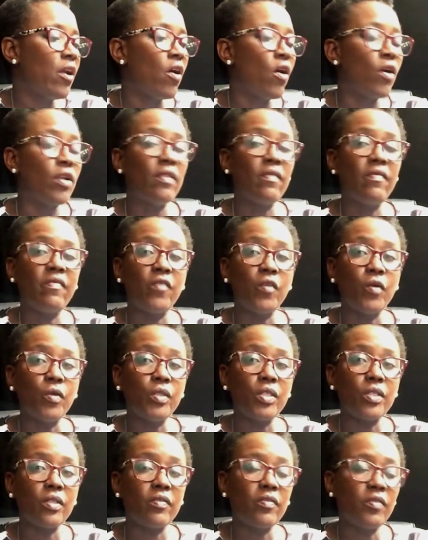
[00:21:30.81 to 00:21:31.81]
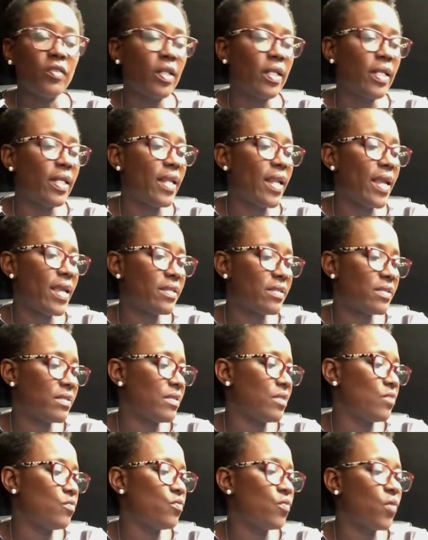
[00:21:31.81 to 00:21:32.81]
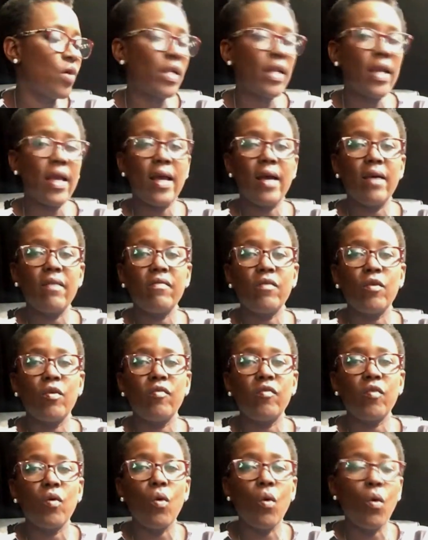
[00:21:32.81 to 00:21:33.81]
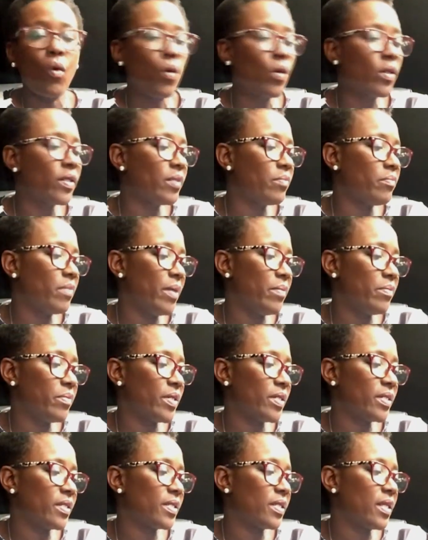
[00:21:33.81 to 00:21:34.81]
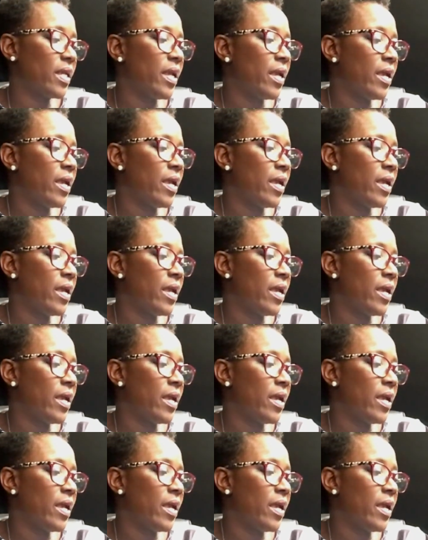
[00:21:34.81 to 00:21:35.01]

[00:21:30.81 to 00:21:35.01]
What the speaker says: on a vote of not less than 1/2 of all the members